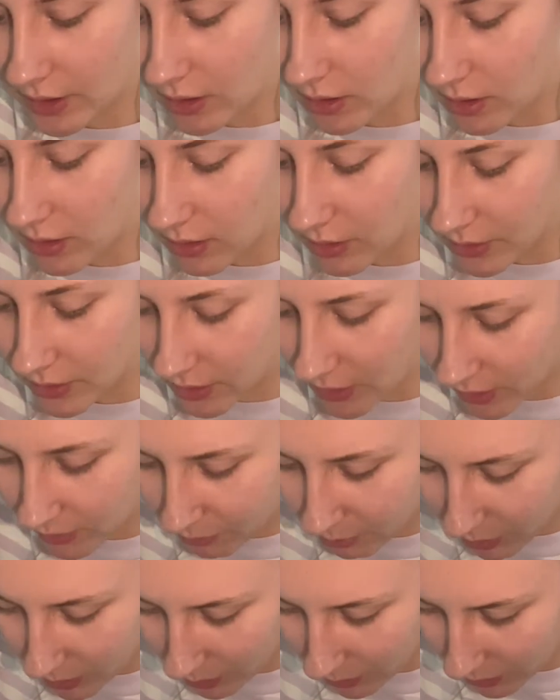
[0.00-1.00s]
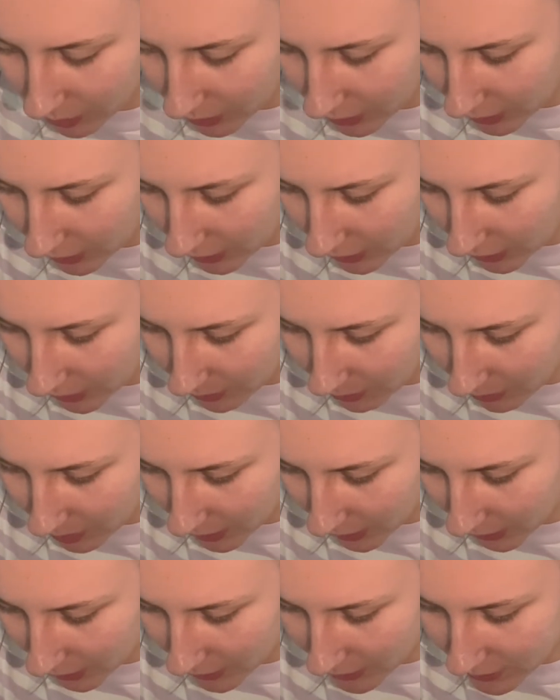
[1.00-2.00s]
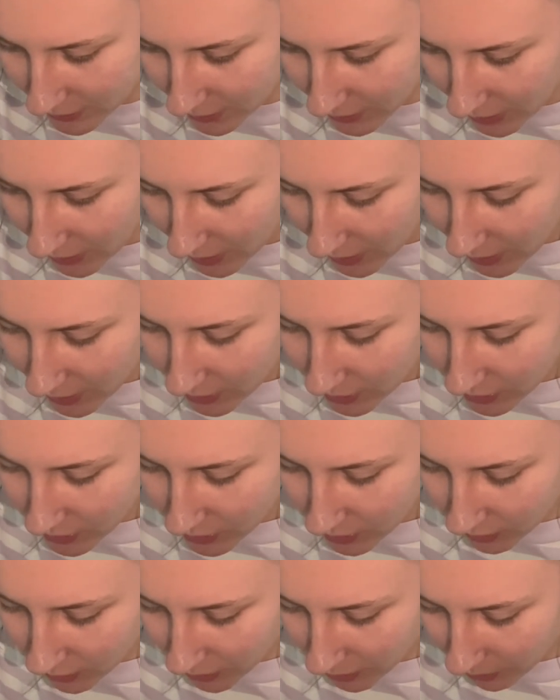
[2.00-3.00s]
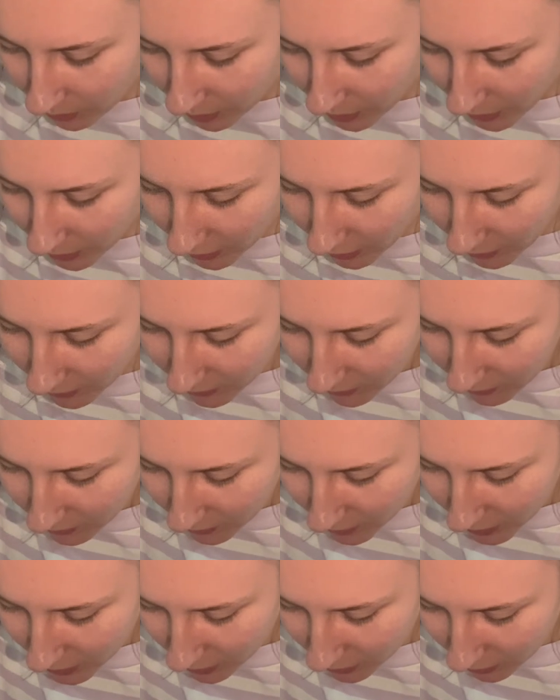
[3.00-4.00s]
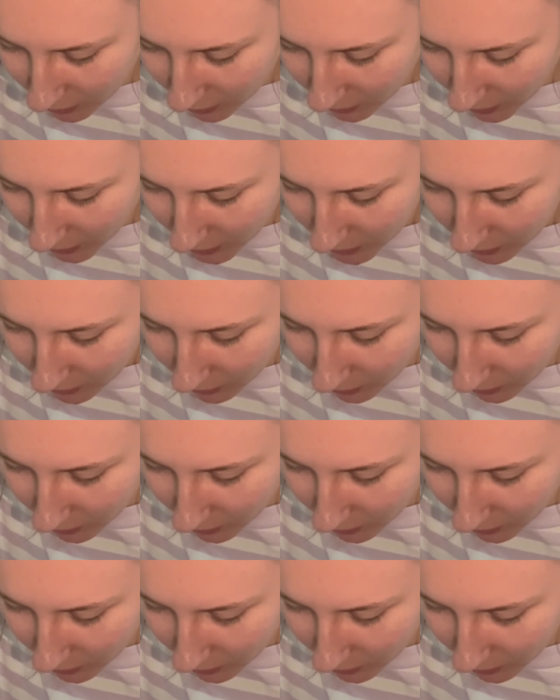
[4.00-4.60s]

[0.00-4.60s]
hard enough, but I'm going to get it in place so that when it's all